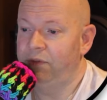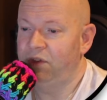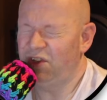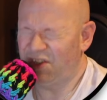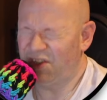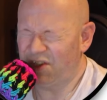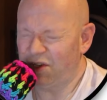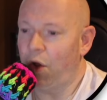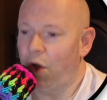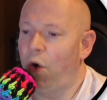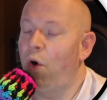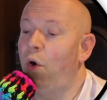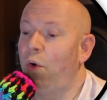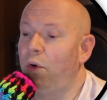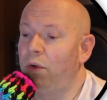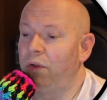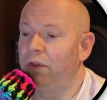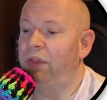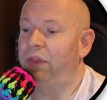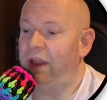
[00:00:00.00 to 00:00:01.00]
Just the
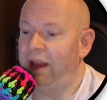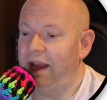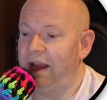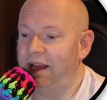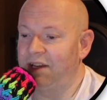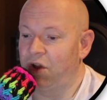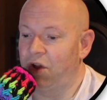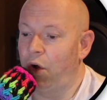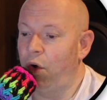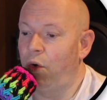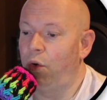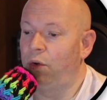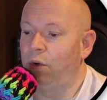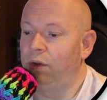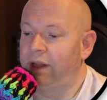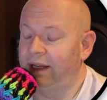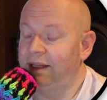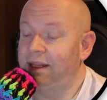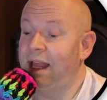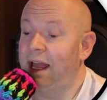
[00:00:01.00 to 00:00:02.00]
whole thing as a whole,
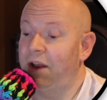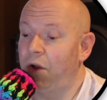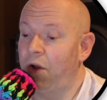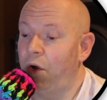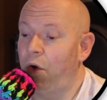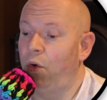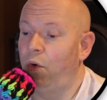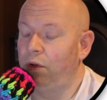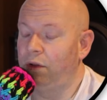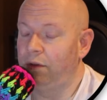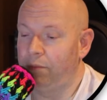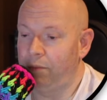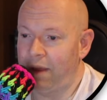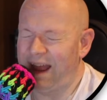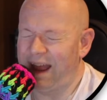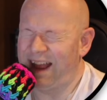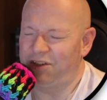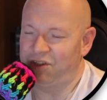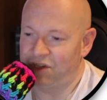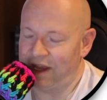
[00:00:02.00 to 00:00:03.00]
like that whole
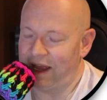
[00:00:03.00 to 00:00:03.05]
match,